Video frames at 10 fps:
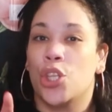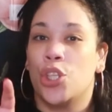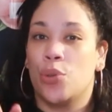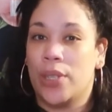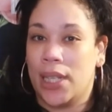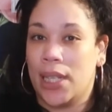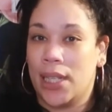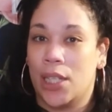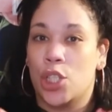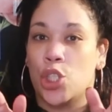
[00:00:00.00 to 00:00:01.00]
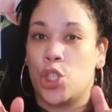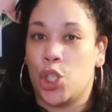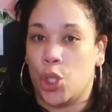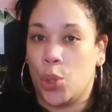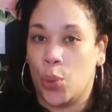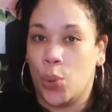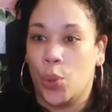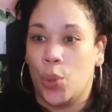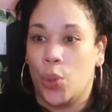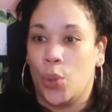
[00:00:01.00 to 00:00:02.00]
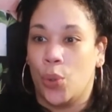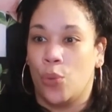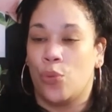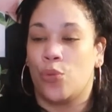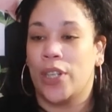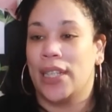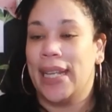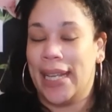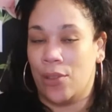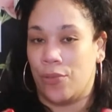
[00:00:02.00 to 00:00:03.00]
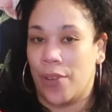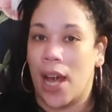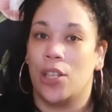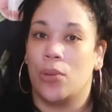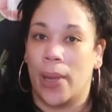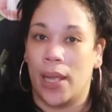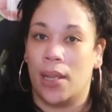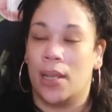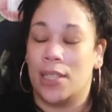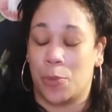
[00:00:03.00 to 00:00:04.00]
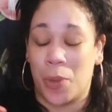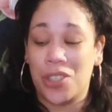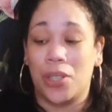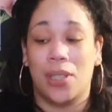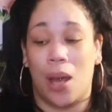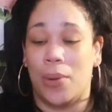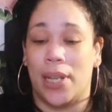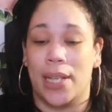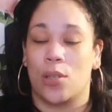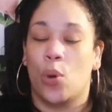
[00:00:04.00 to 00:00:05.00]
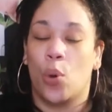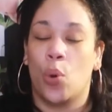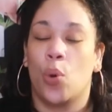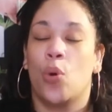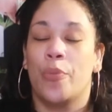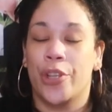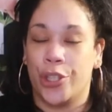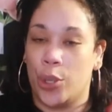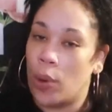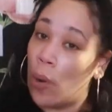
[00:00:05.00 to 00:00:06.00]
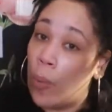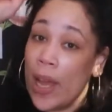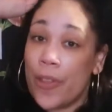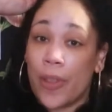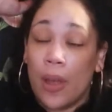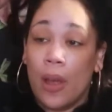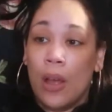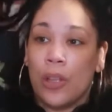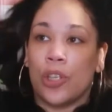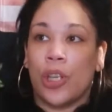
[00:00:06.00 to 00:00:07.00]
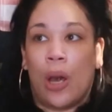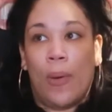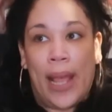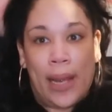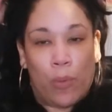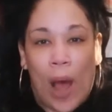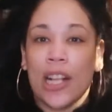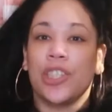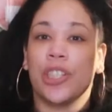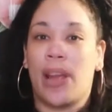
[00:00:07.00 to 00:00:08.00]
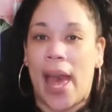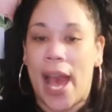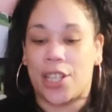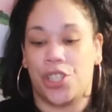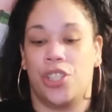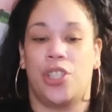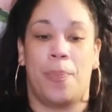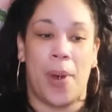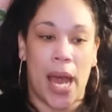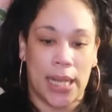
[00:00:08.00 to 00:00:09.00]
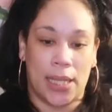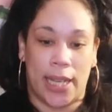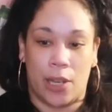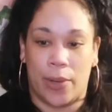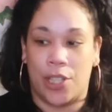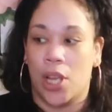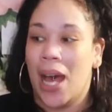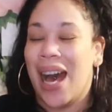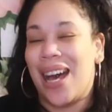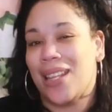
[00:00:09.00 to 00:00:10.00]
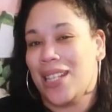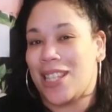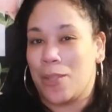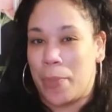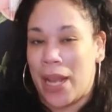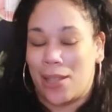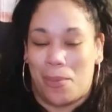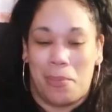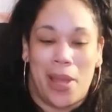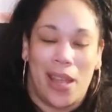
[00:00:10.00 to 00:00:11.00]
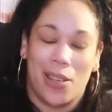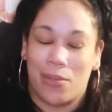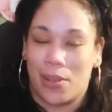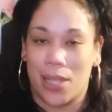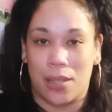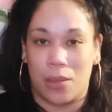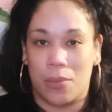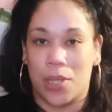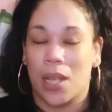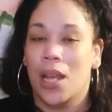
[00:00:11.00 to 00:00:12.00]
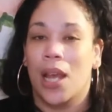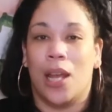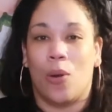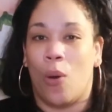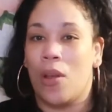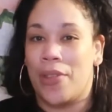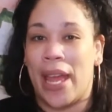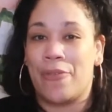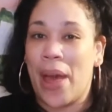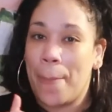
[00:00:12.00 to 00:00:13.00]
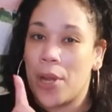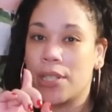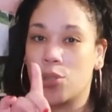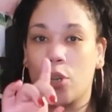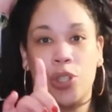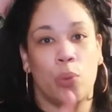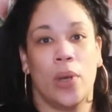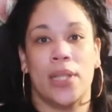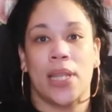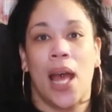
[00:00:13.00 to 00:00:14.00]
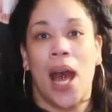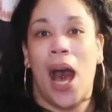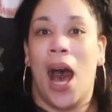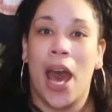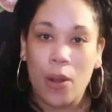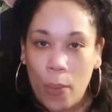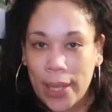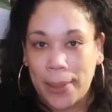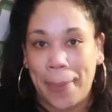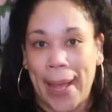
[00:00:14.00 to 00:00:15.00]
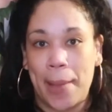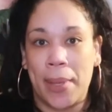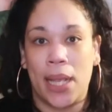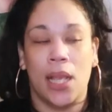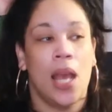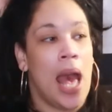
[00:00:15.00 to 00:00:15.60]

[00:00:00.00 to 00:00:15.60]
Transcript: You need to really evaluate, especially nowadays, whom you are with you know, and watch their actions, their body language, how they speak, their mannerisms, and all that. If that person told you once, I don't want the baby,